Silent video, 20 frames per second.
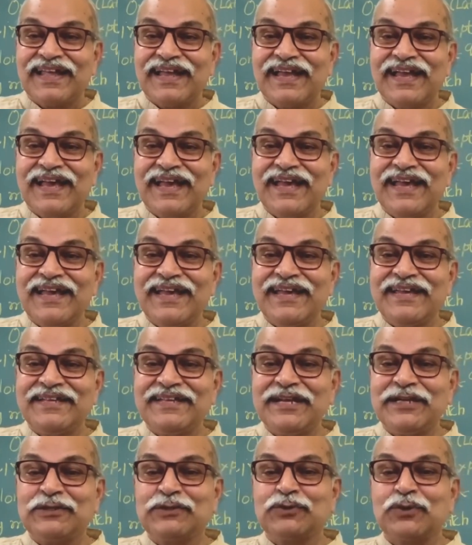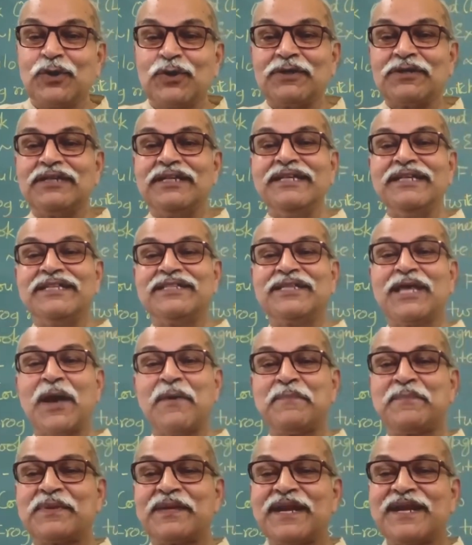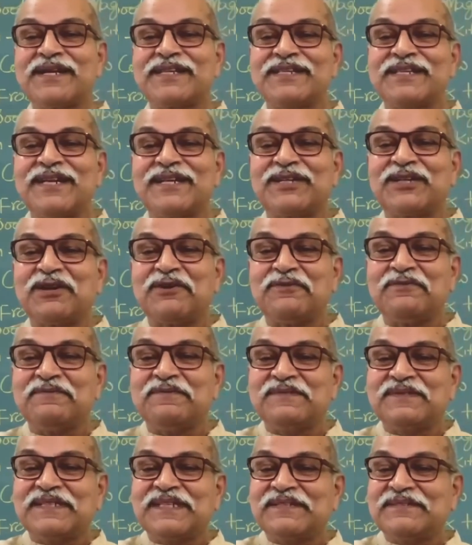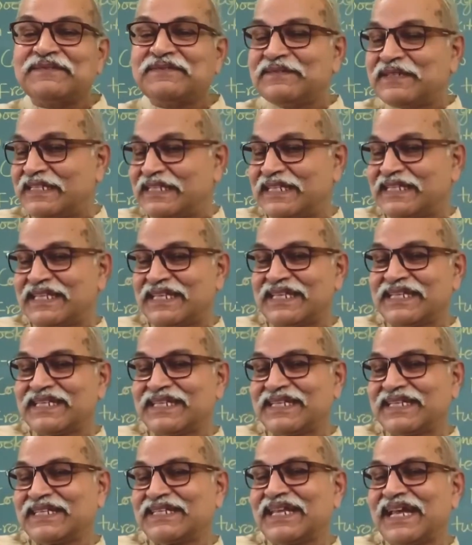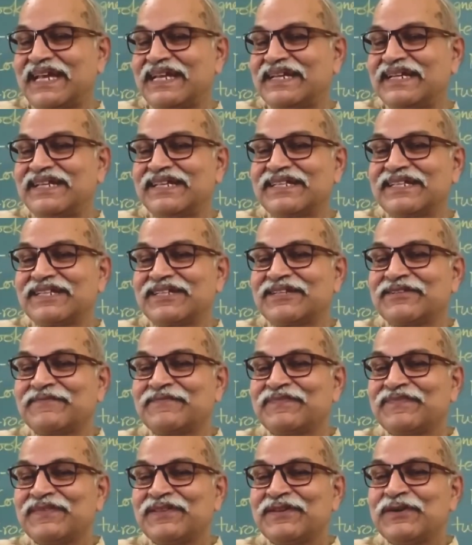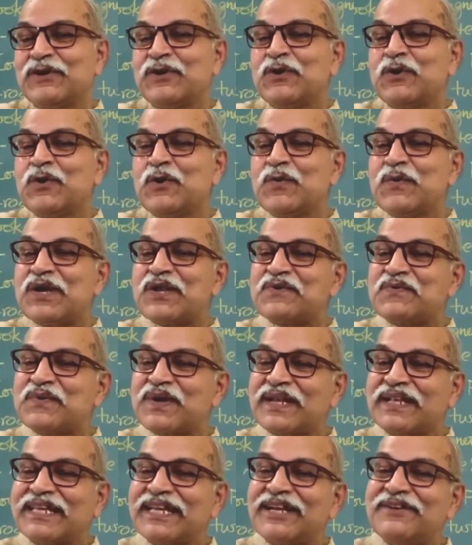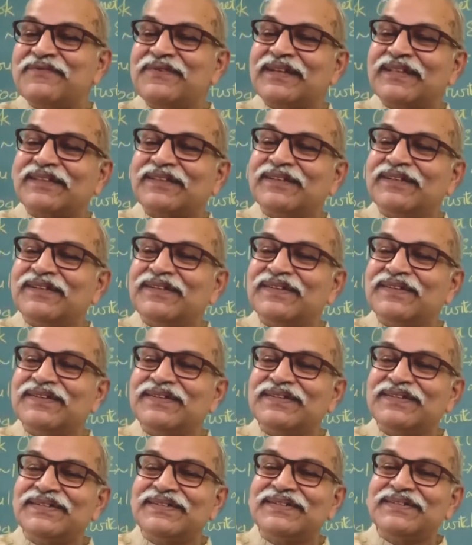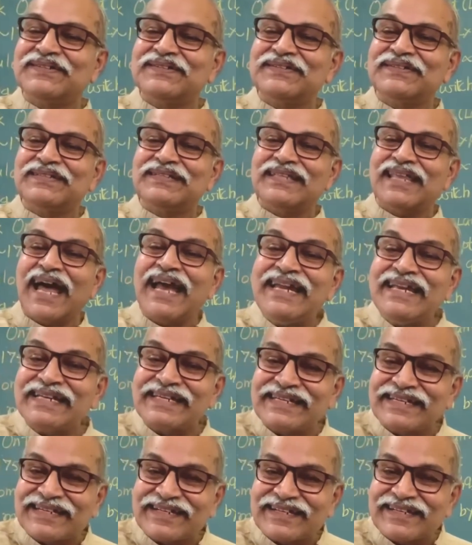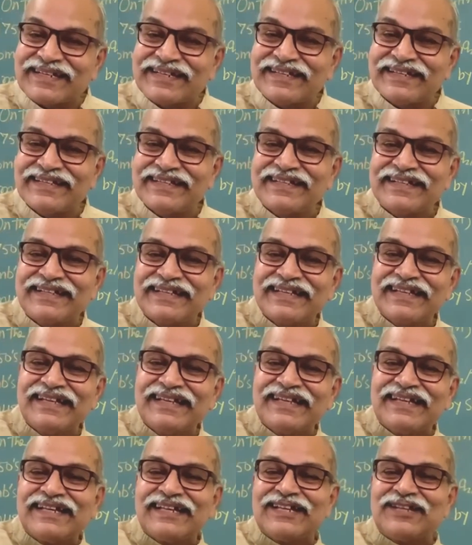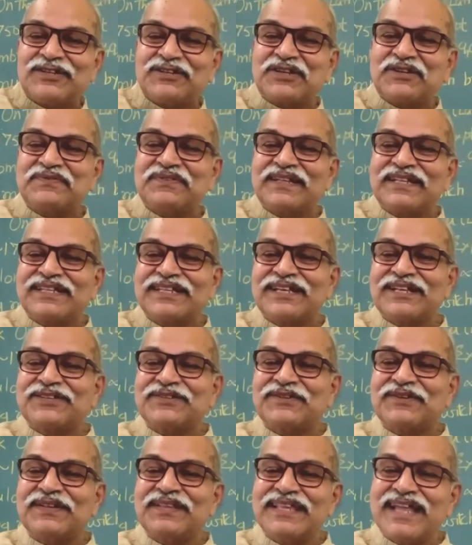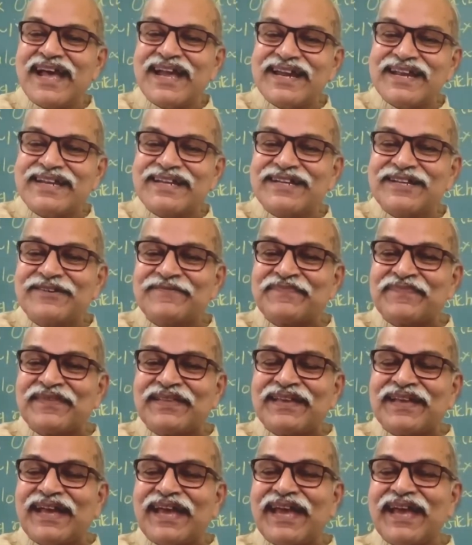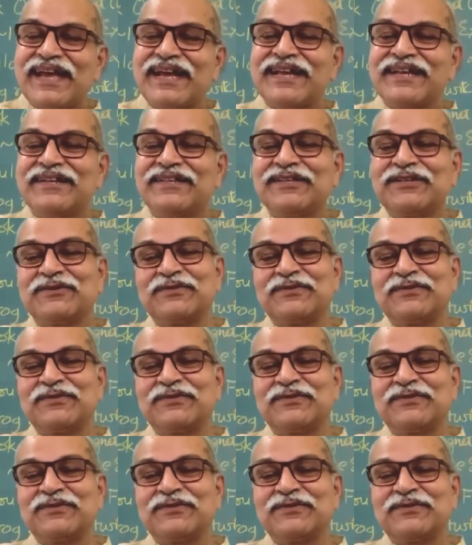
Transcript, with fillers: And a totally separate set of physicists, scientists who were working with light, a lot of research on light, and